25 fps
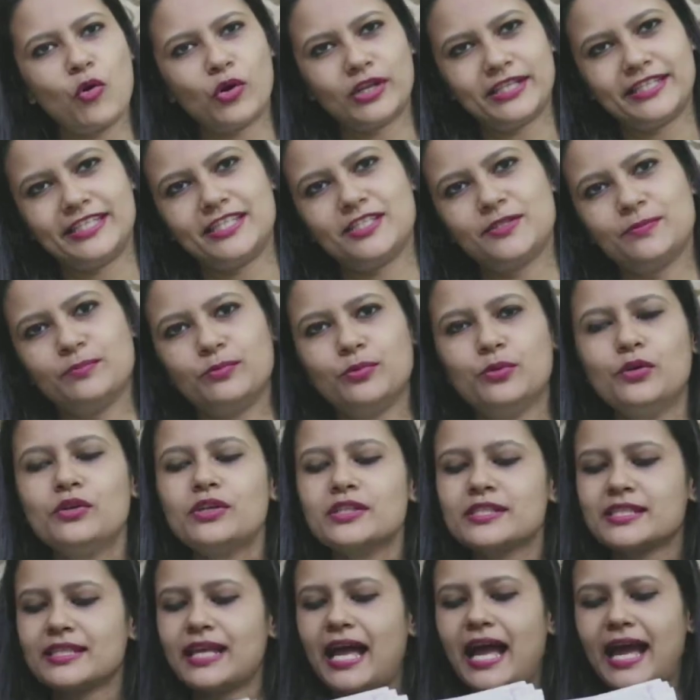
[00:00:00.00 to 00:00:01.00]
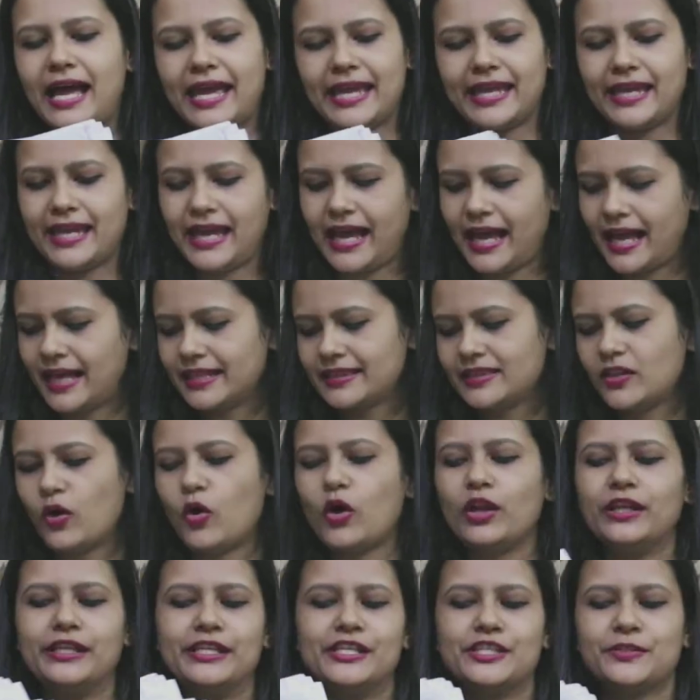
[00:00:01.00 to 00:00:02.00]
all these books, I have
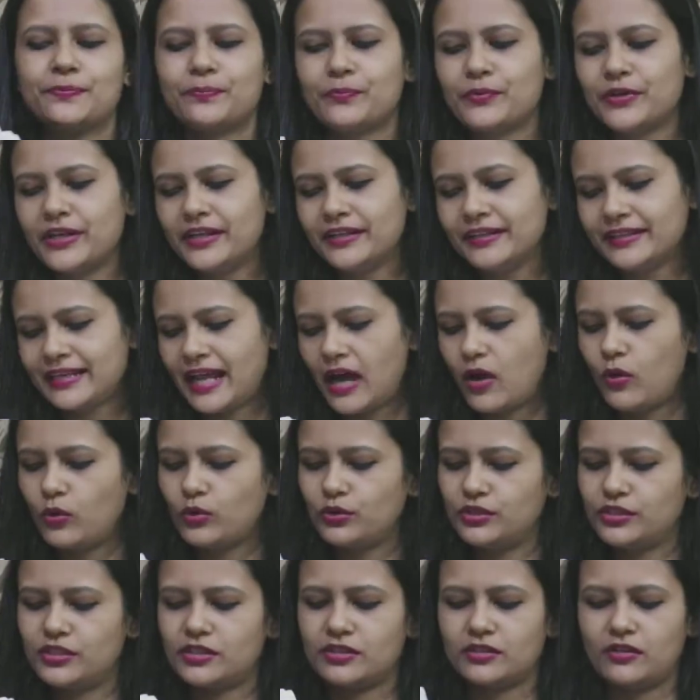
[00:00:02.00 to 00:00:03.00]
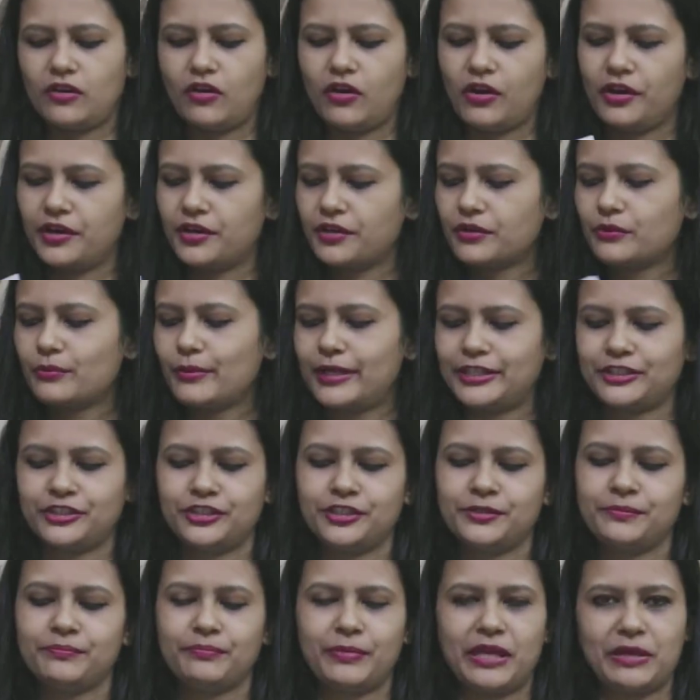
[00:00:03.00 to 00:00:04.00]
all these printouts or
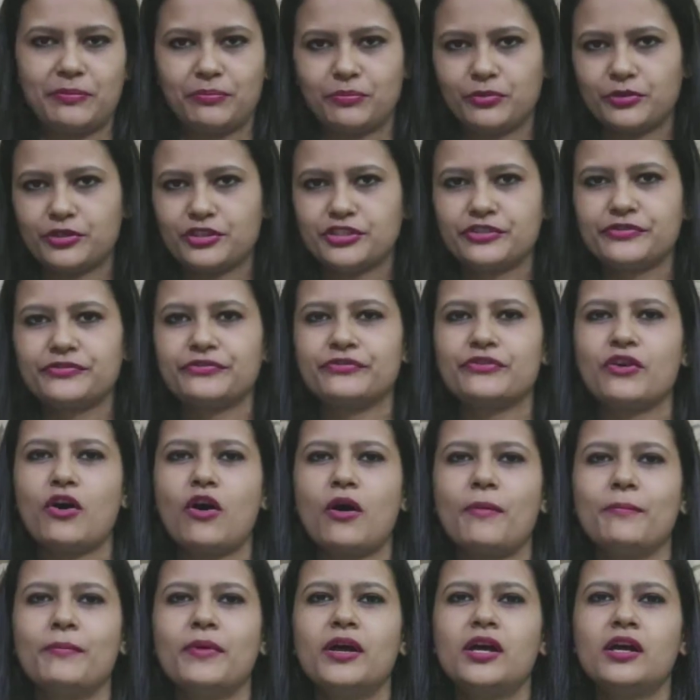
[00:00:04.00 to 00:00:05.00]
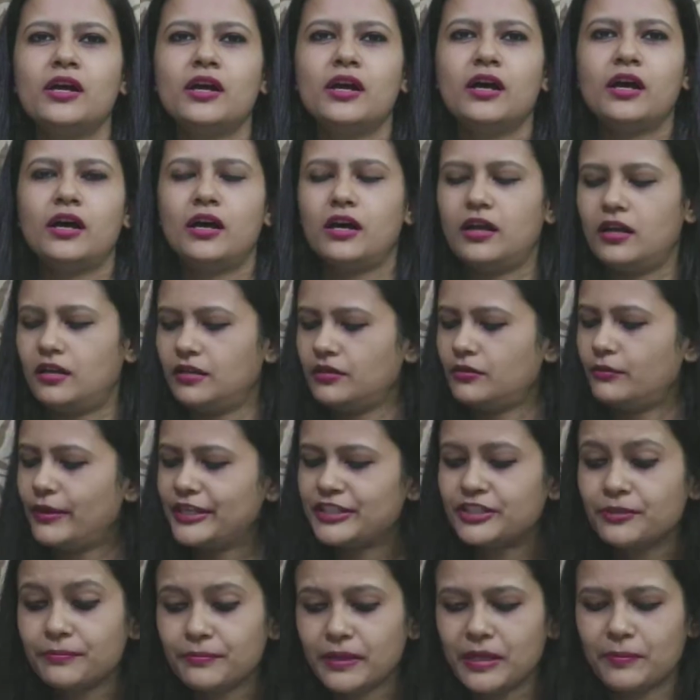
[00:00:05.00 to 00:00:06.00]
question papers for
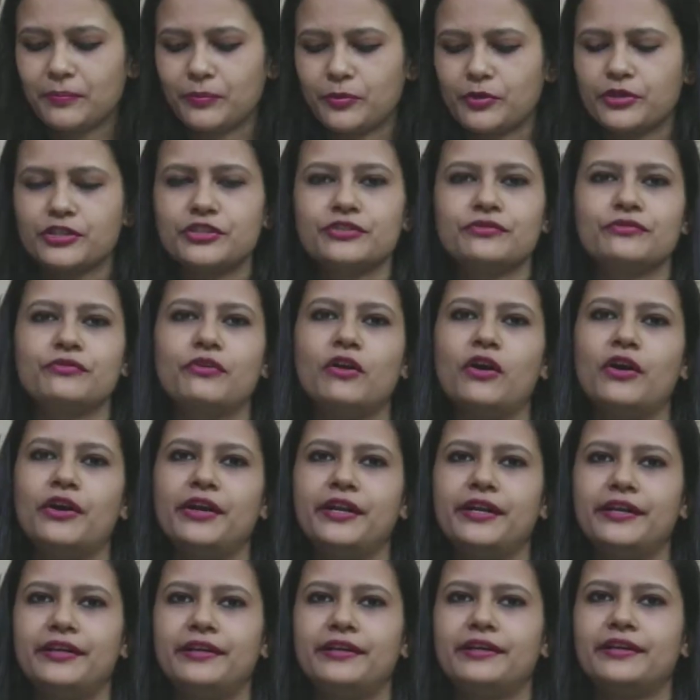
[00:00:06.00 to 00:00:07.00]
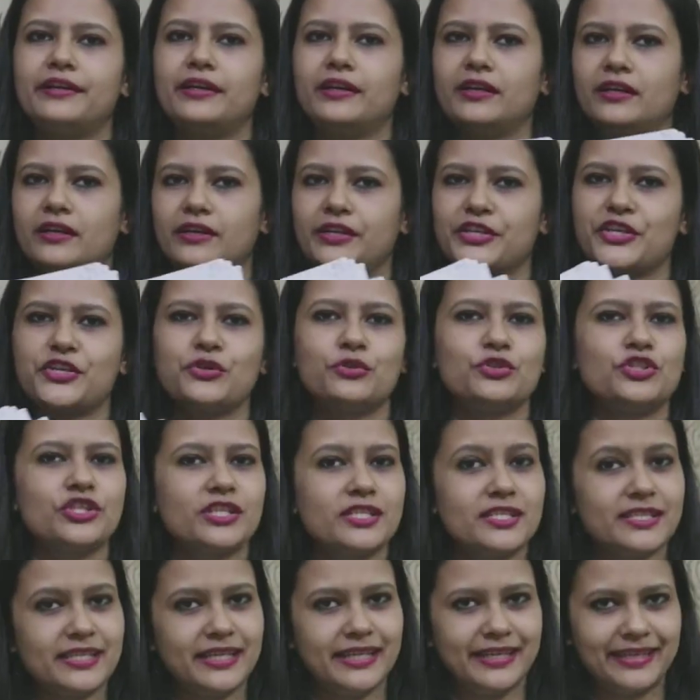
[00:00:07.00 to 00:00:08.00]

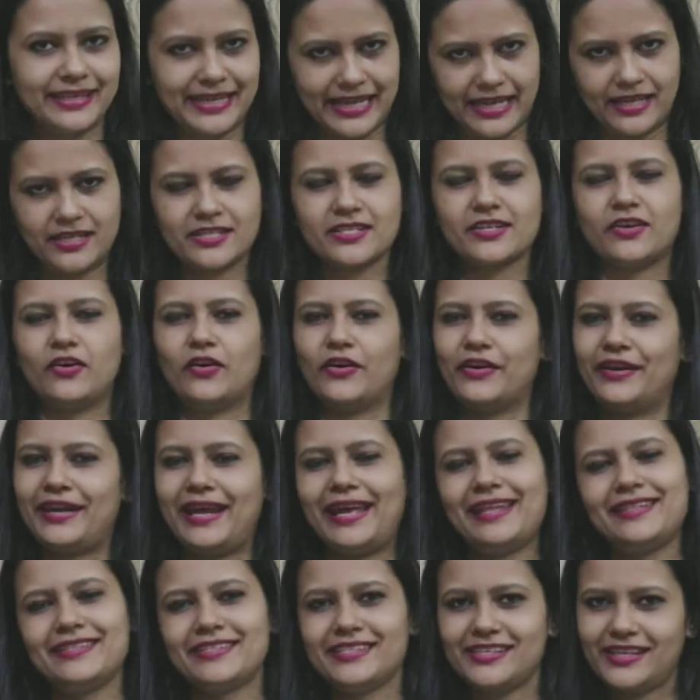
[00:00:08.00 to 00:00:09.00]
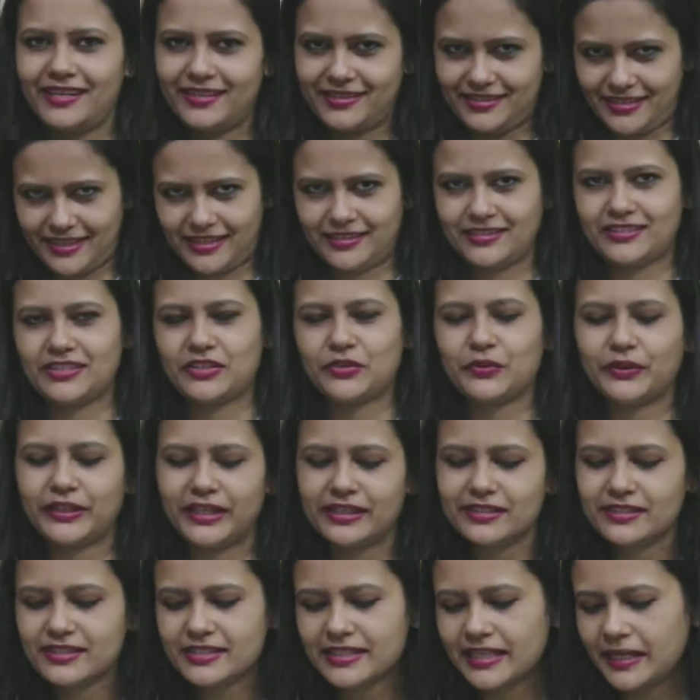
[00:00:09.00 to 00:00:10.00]
UGC NET or NTA NET, you
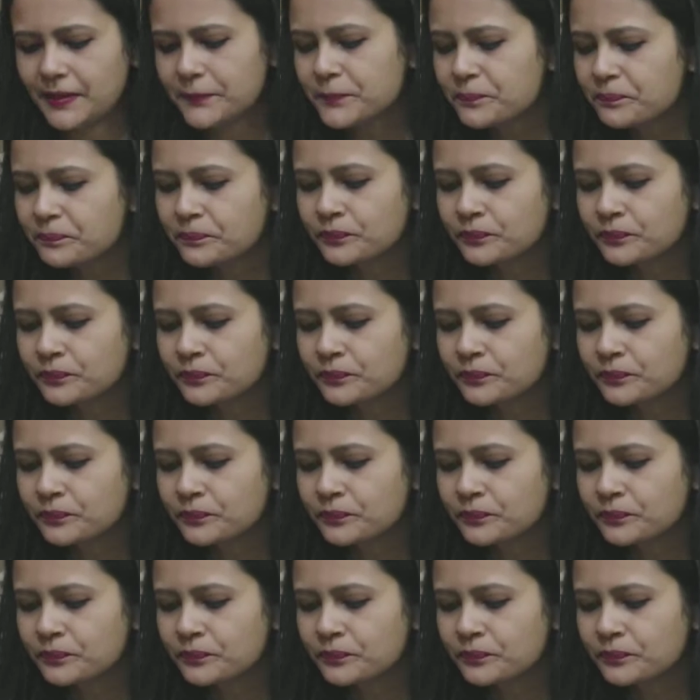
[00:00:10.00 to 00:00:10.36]
can say.